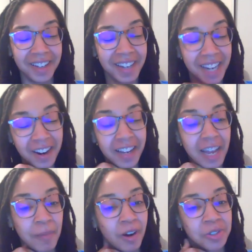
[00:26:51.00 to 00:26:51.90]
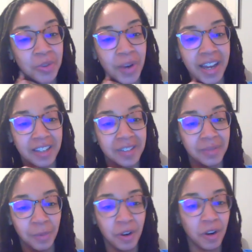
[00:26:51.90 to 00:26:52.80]
Eric Name also asks,
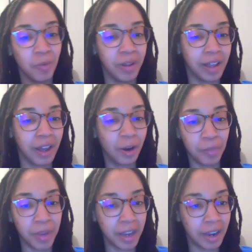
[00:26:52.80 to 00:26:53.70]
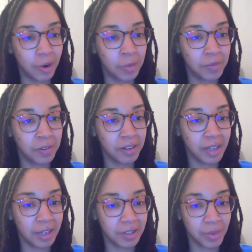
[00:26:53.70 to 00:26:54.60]
will it help being at home for the
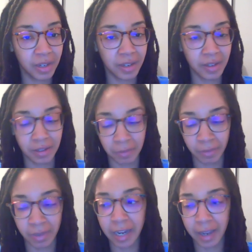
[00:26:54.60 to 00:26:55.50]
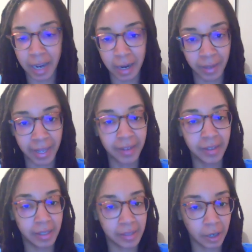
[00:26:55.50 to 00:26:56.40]
next week? And Doc added, like, it
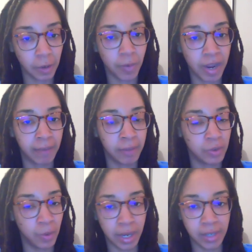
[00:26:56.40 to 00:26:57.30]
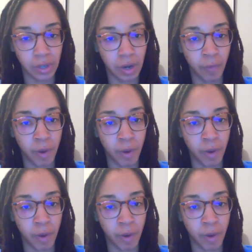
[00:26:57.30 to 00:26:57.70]
does help. We have the 2 days off.